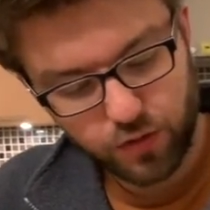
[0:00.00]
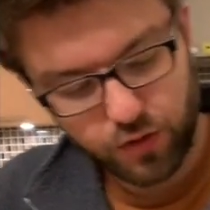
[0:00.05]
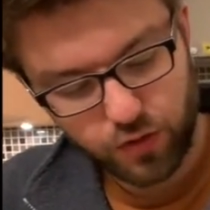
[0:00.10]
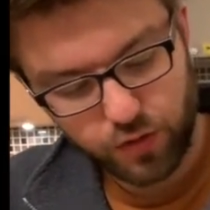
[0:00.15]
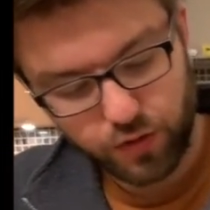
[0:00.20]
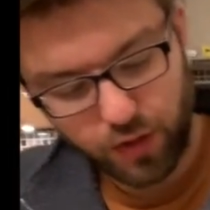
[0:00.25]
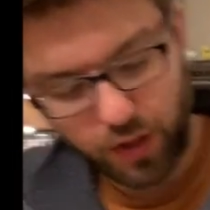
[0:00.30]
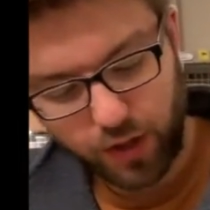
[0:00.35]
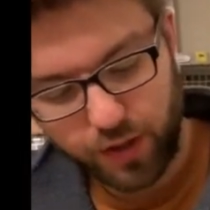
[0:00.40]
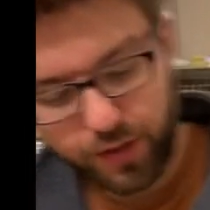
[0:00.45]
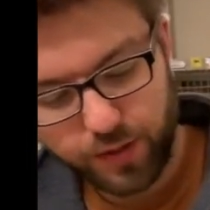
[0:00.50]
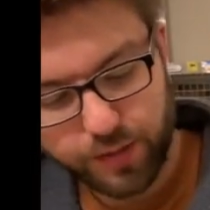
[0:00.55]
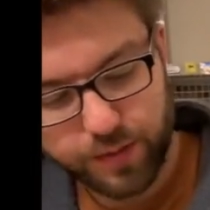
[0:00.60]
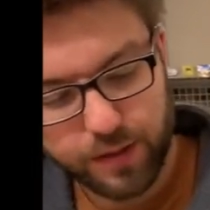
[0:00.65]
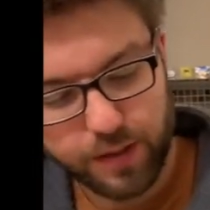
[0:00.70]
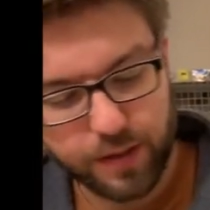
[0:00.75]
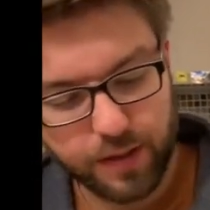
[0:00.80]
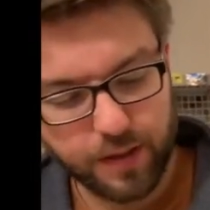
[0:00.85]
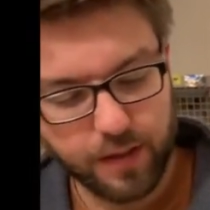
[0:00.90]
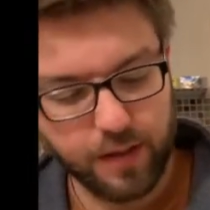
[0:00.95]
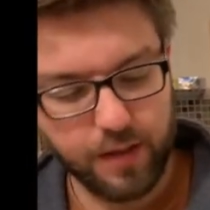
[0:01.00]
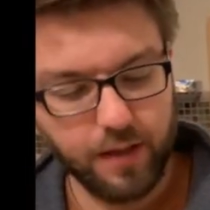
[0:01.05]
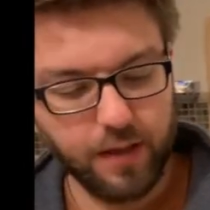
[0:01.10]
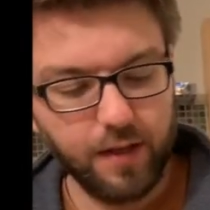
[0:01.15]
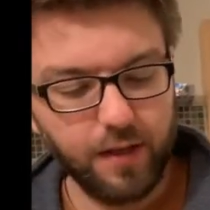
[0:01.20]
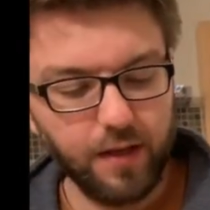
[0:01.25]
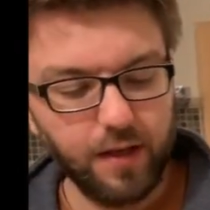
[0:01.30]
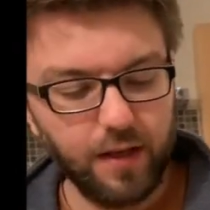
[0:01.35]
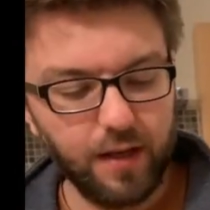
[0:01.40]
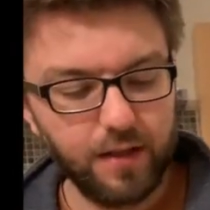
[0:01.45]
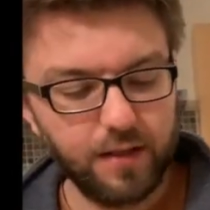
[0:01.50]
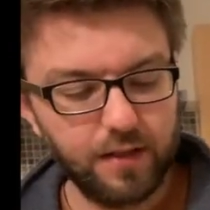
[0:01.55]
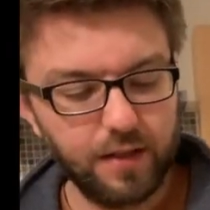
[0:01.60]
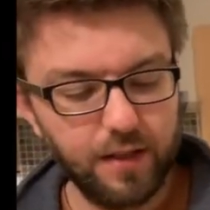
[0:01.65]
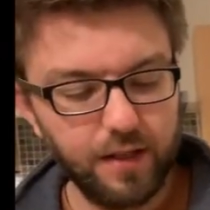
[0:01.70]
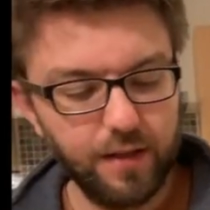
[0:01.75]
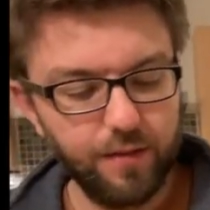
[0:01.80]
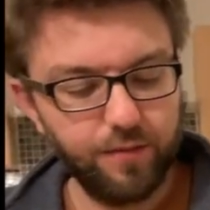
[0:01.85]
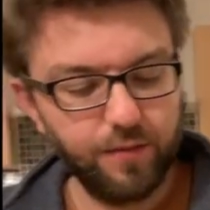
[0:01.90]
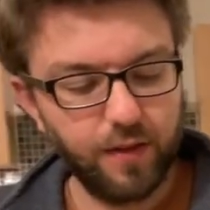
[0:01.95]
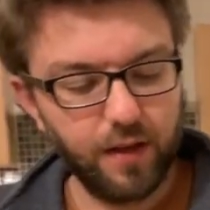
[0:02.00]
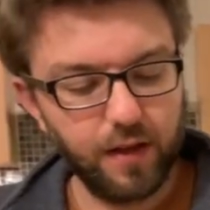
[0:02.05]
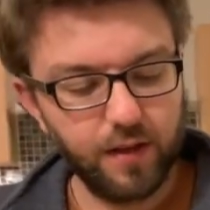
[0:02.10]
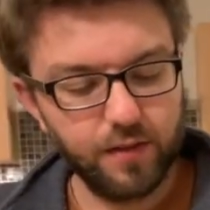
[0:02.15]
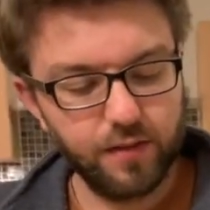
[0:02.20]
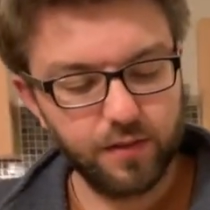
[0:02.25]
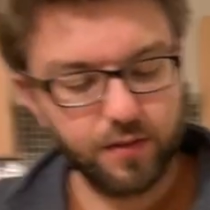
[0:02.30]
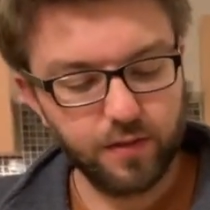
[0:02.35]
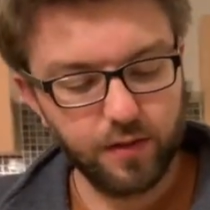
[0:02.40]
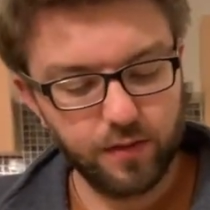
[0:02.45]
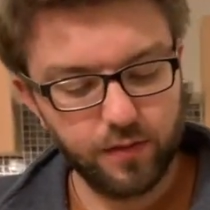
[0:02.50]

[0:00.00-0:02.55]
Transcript: do now is leave this